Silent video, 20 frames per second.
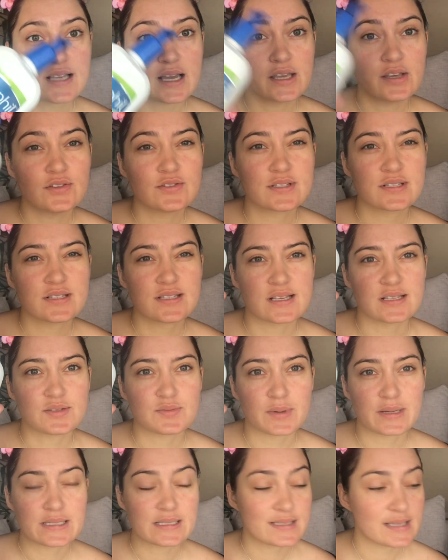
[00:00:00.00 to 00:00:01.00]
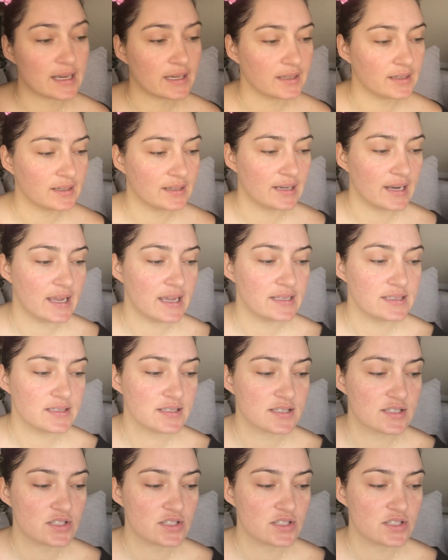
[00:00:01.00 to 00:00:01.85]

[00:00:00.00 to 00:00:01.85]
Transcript: I use this as my second cleanse.